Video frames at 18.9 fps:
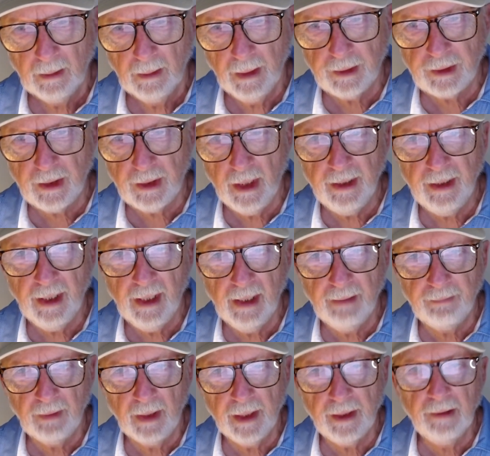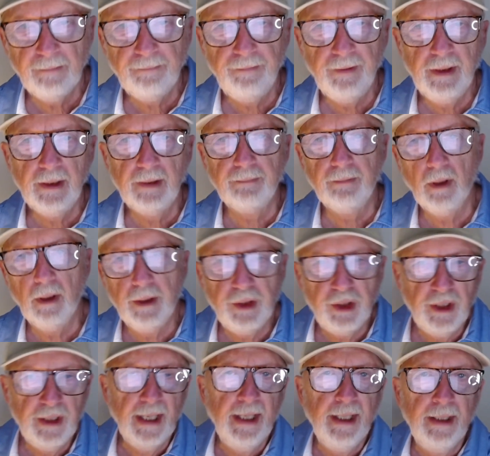Let's say you have 100 feet of
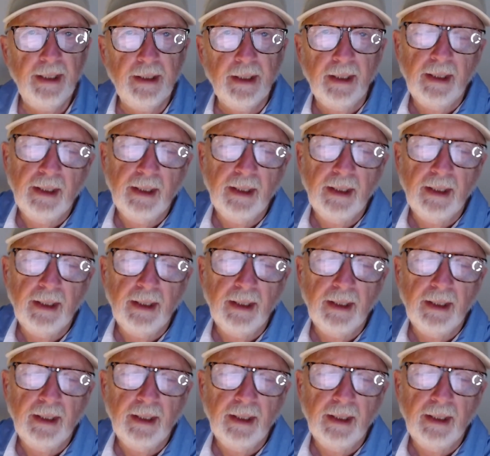RG8